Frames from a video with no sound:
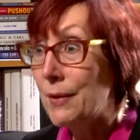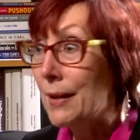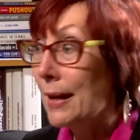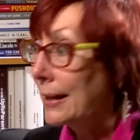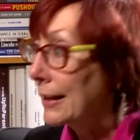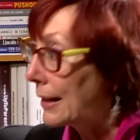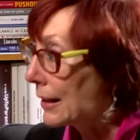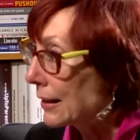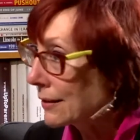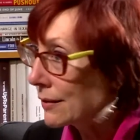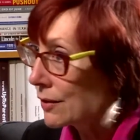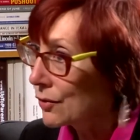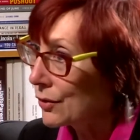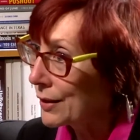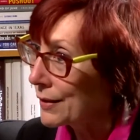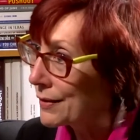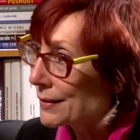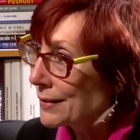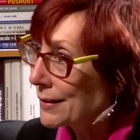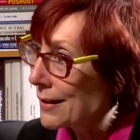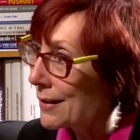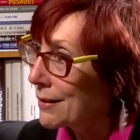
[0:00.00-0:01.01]
I can't stress
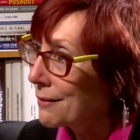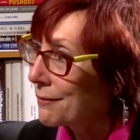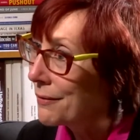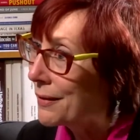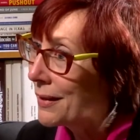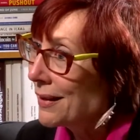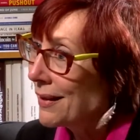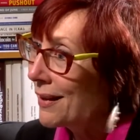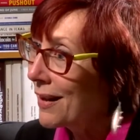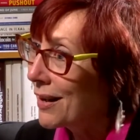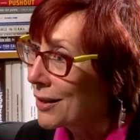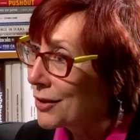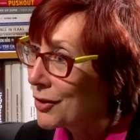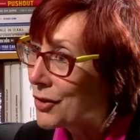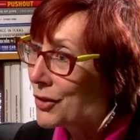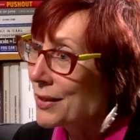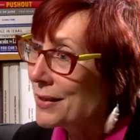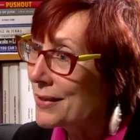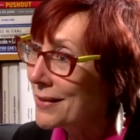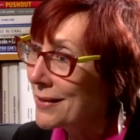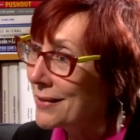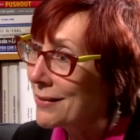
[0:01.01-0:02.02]
enough, aren't
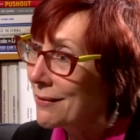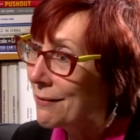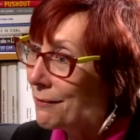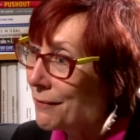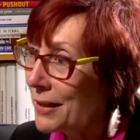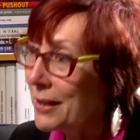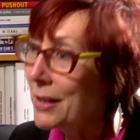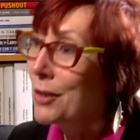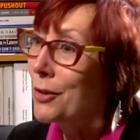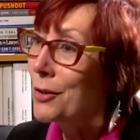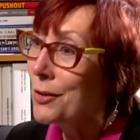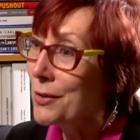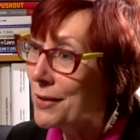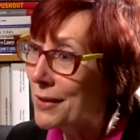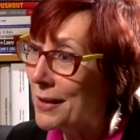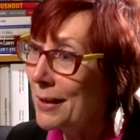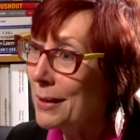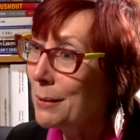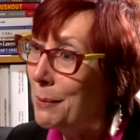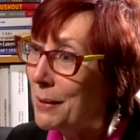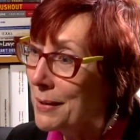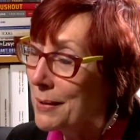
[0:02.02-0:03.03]
just figures
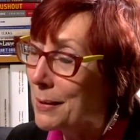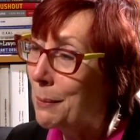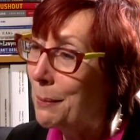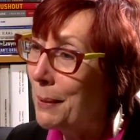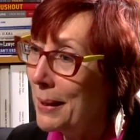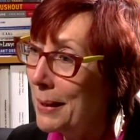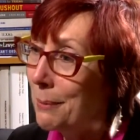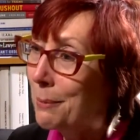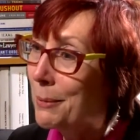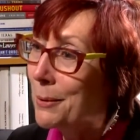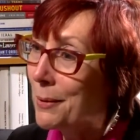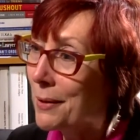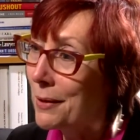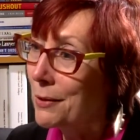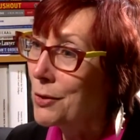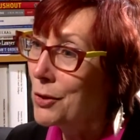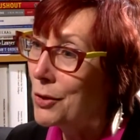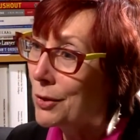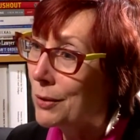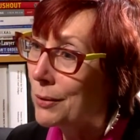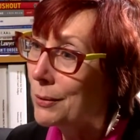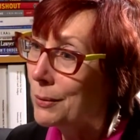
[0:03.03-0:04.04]
on a piece of paper, they're
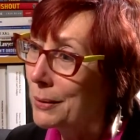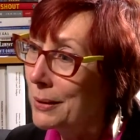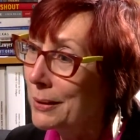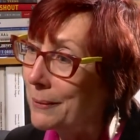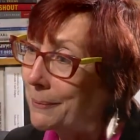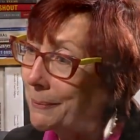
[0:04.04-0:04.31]
children.